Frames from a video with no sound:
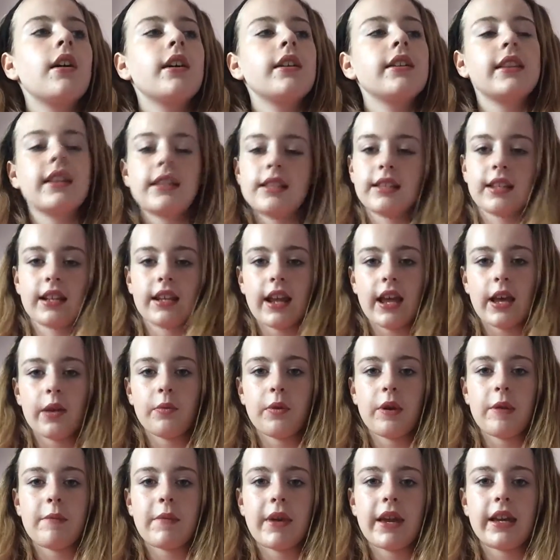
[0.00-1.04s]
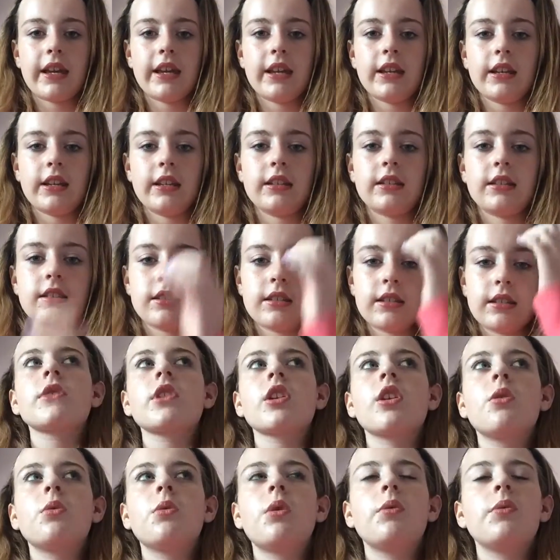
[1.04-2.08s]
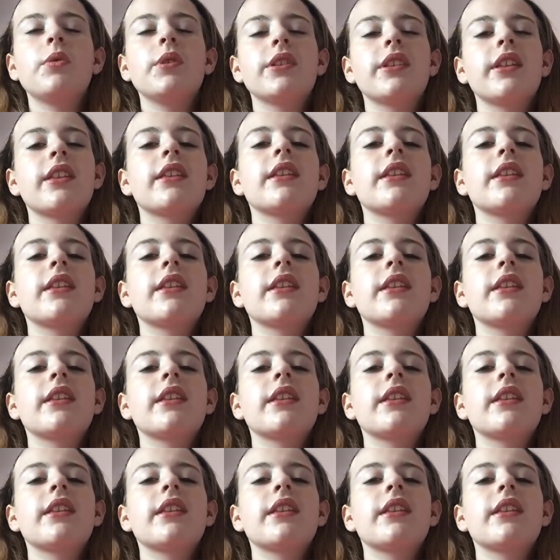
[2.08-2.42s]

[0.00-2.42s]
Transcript: Yesterday we made, what were they?